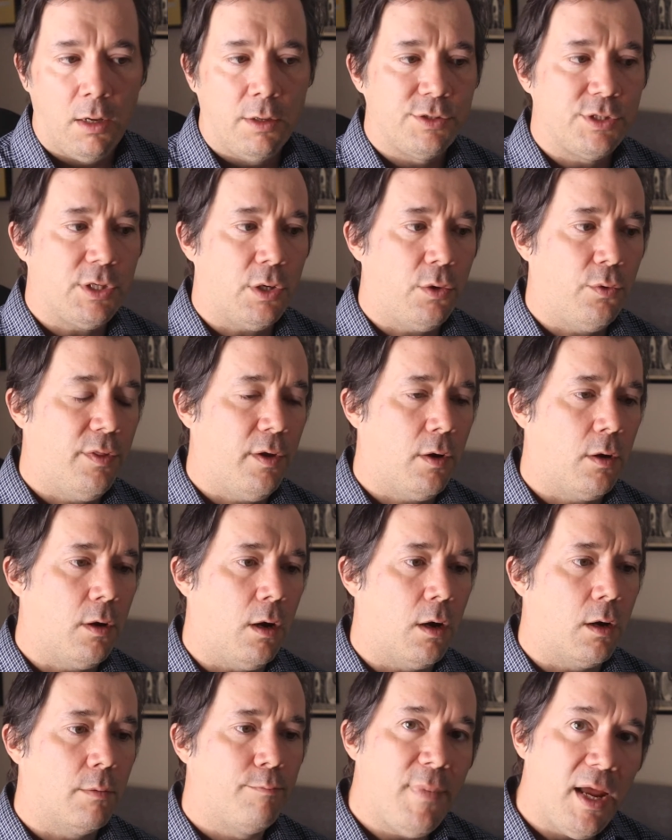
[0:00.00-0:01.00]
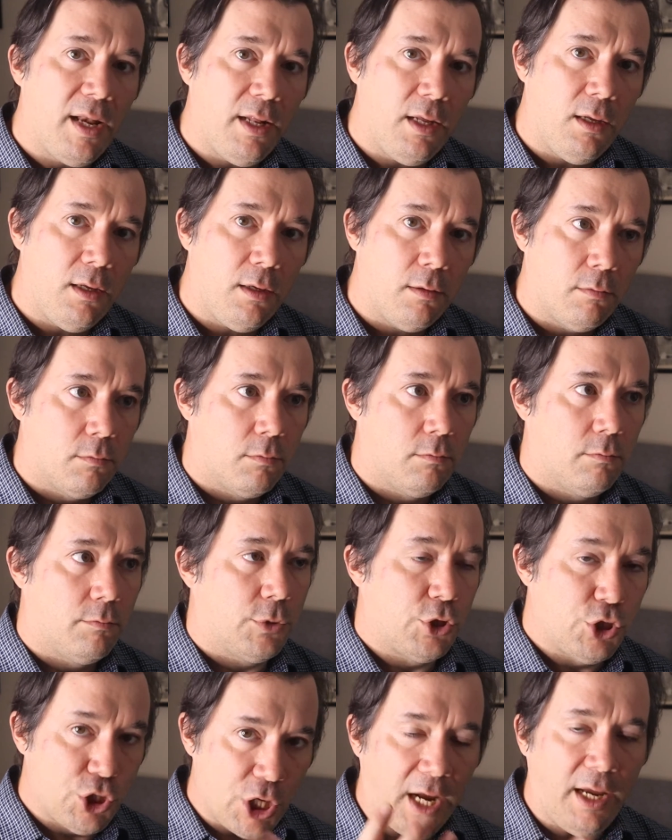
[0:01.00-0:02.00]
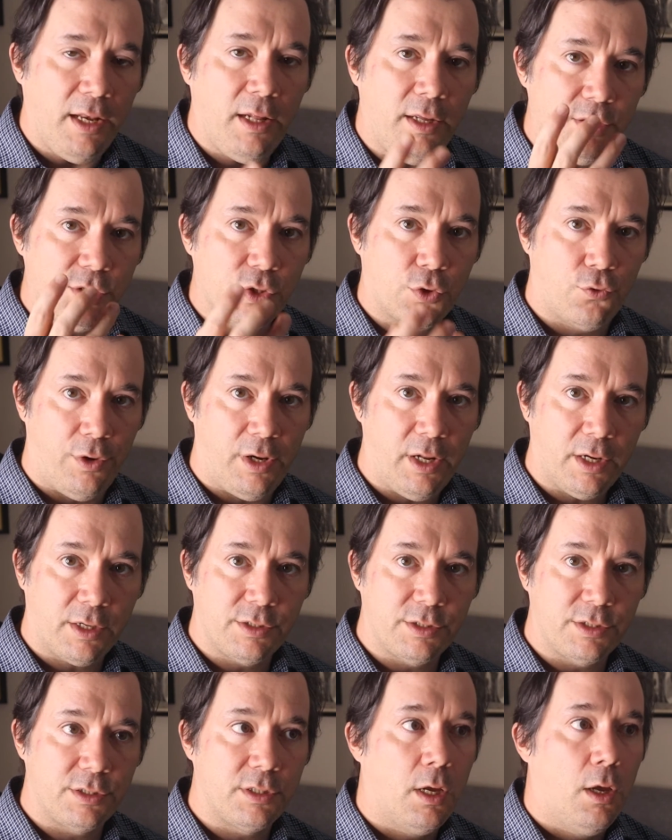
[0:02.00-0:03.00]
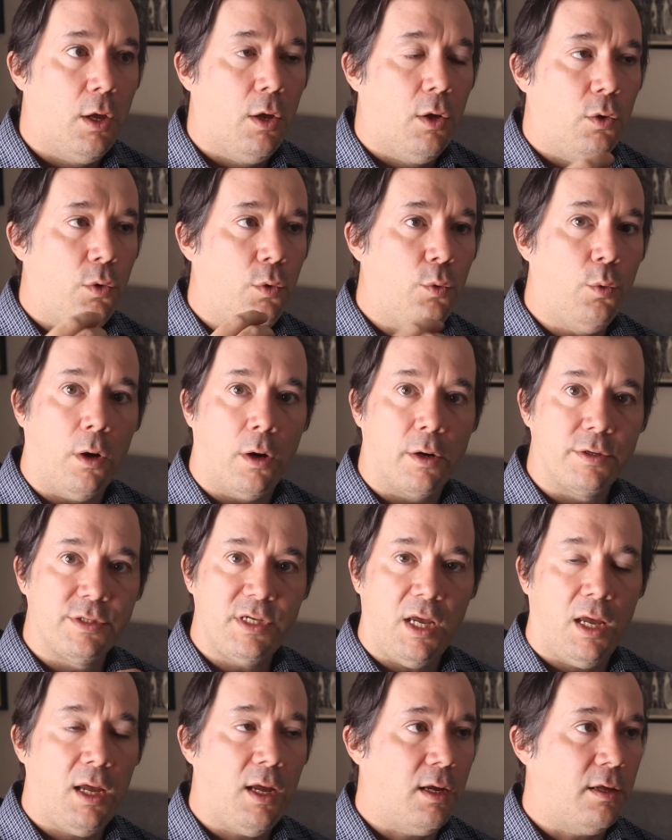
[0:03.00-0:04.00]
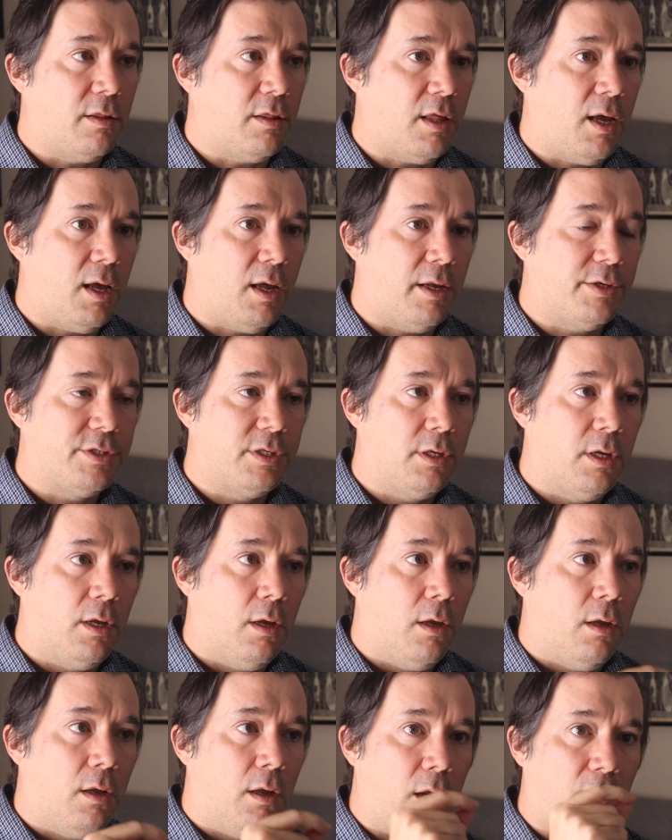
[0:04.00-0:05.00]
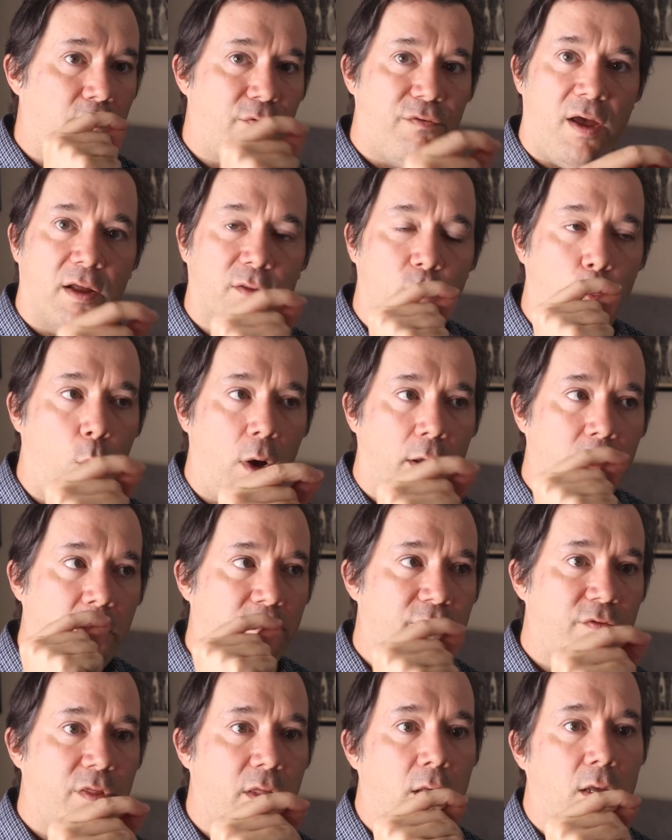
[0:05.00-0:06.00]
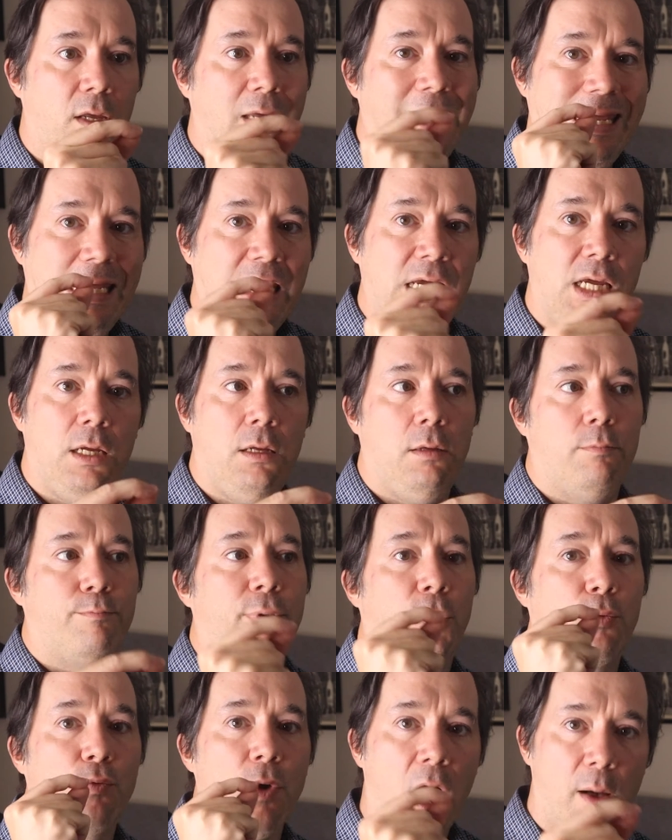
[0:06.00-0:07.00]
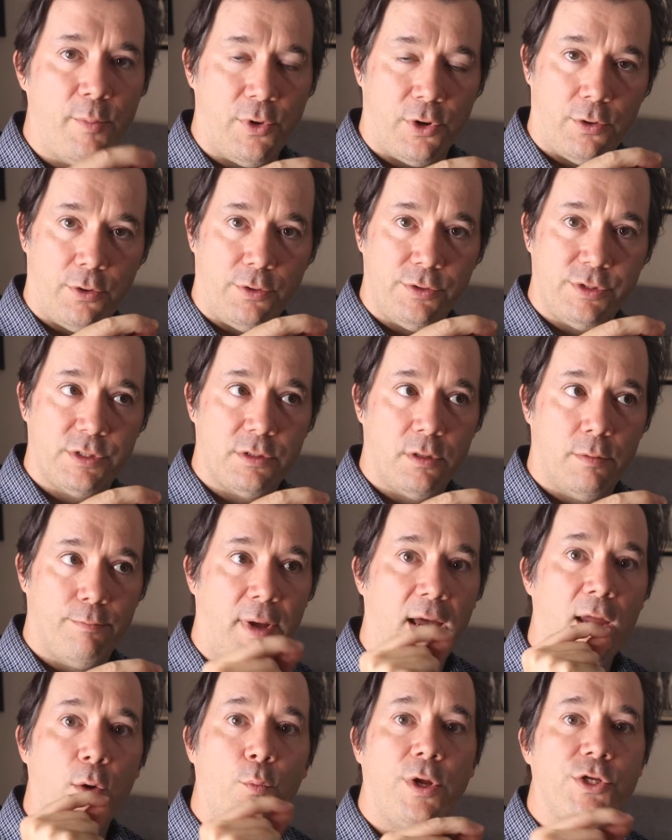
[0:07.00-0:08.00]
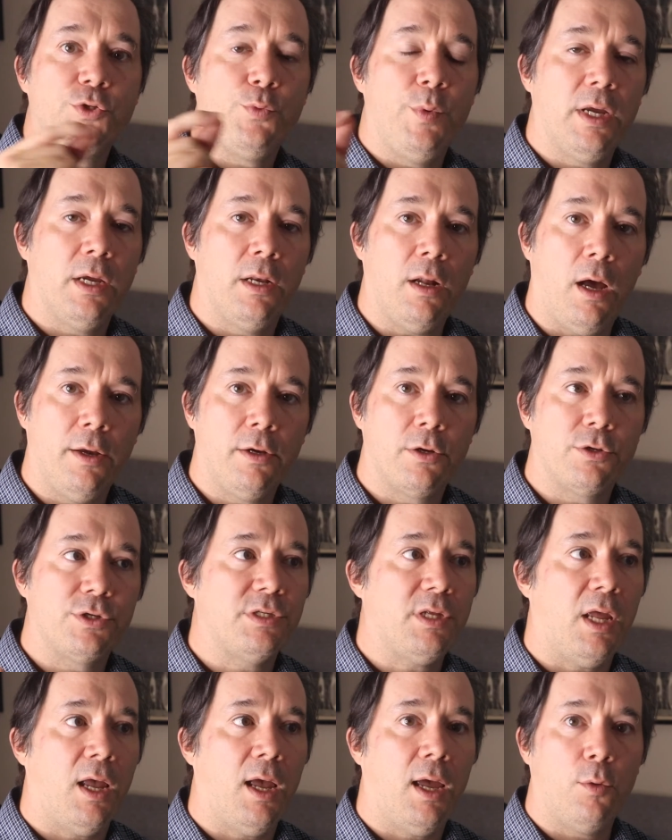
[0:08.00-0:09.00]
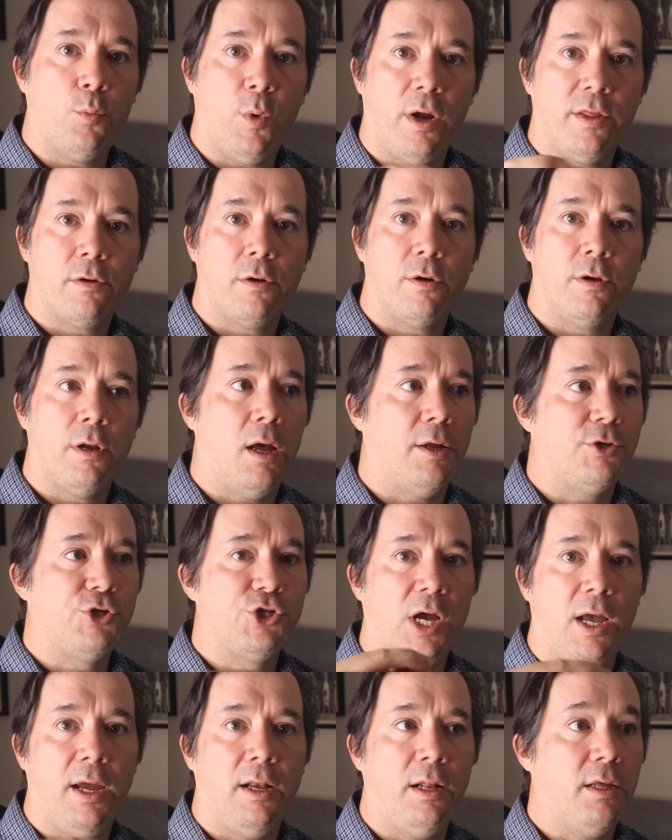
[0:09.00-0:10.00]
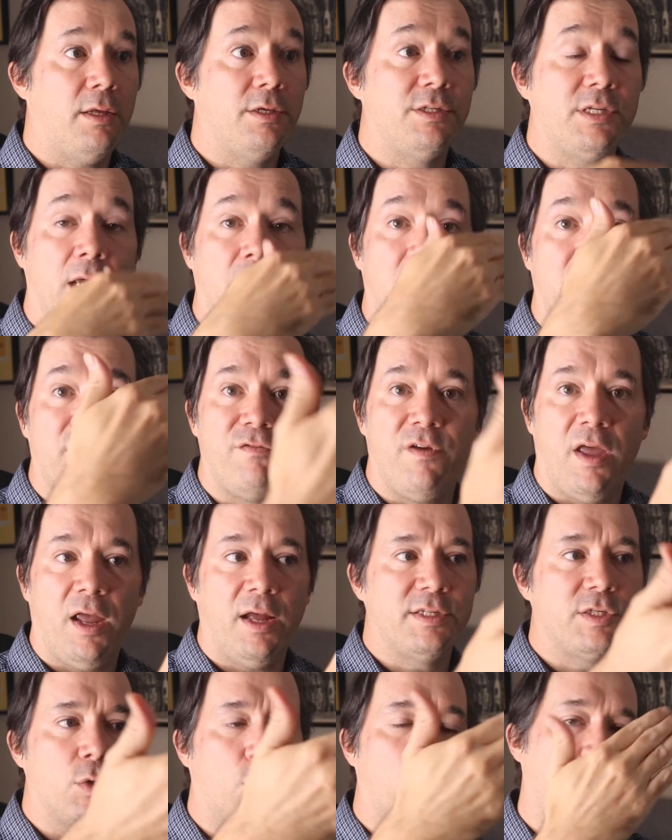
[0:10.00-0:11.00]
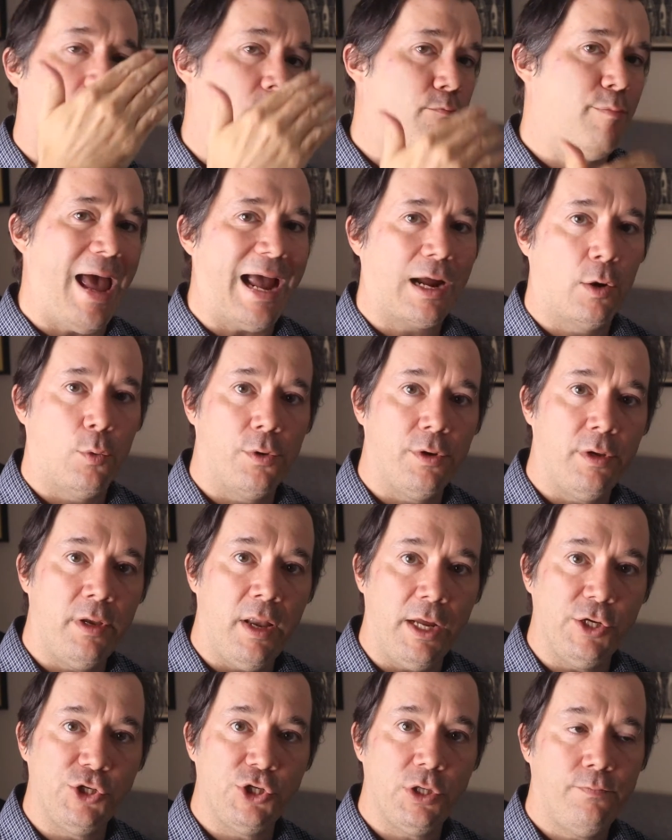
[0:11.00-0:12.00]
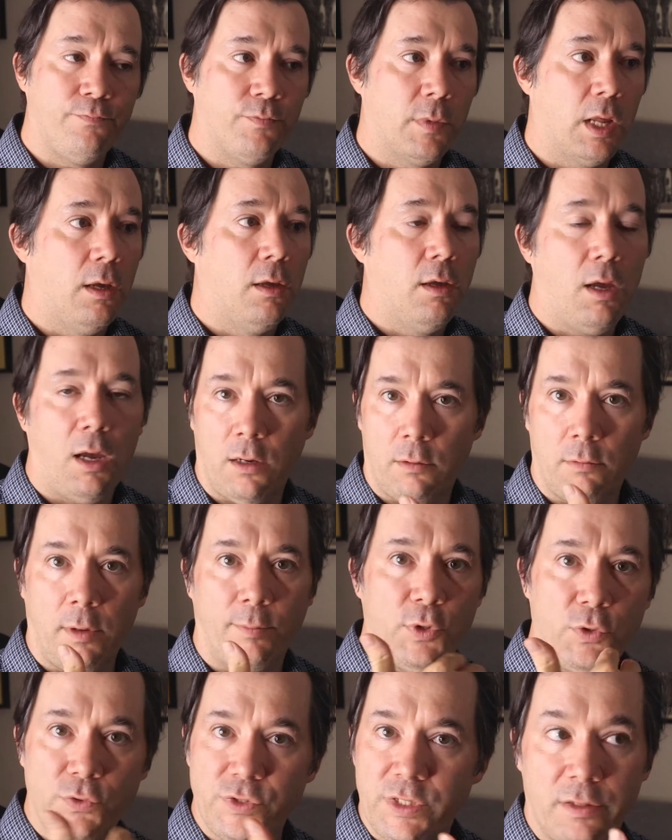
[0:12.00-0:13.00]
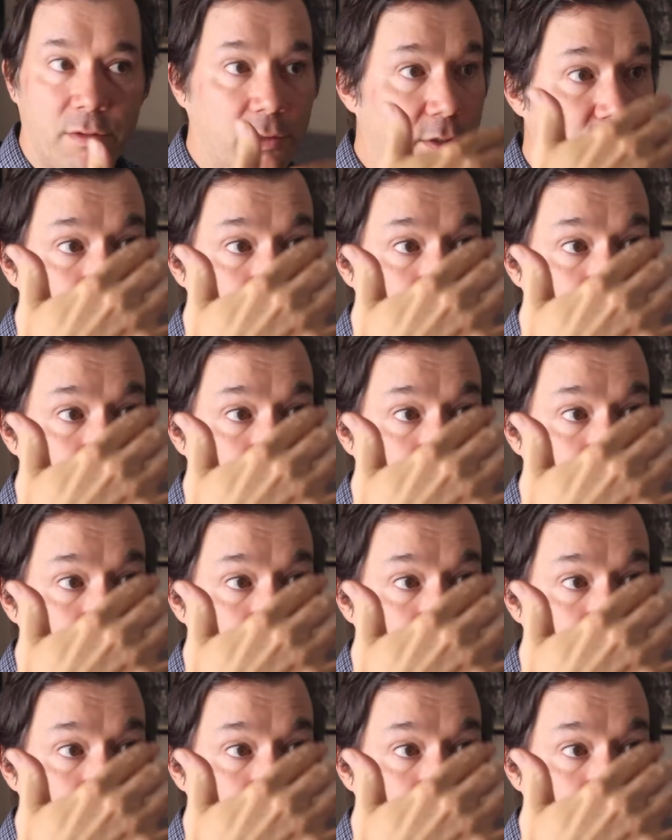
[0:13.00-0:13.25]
So there are many Chinese critics who are saying that, in fact, one of the key barometers by which we can understand whether or not China is an advanced or a backward nation, and I'm using the